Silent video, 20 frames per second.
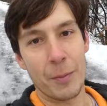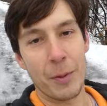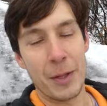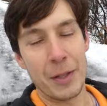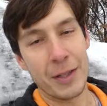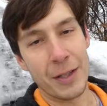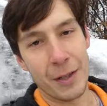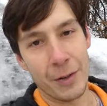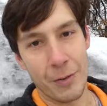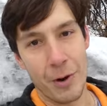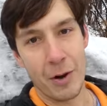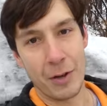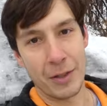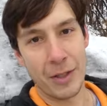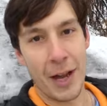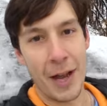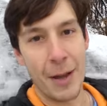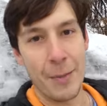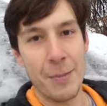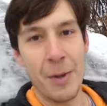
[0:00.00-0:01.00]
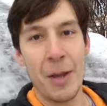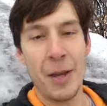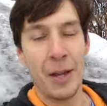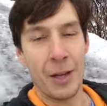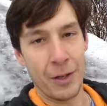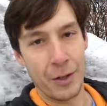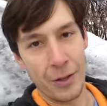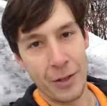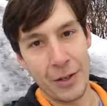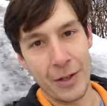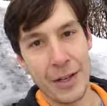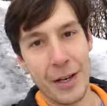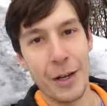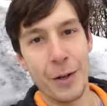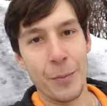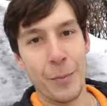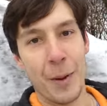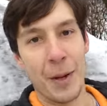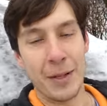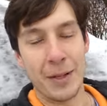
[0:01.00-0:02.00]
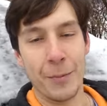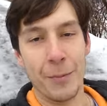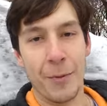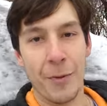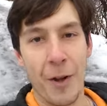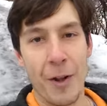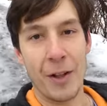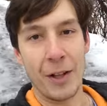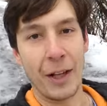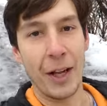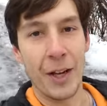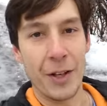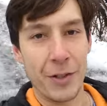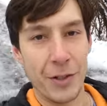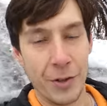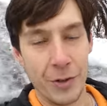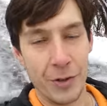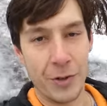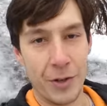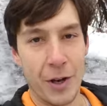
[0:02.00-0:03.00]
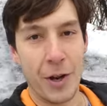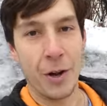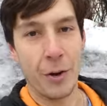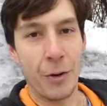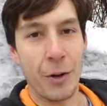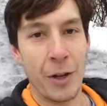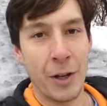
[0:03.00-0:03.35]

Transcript: place at the wrong time, you get nailed by some falling ice or snow.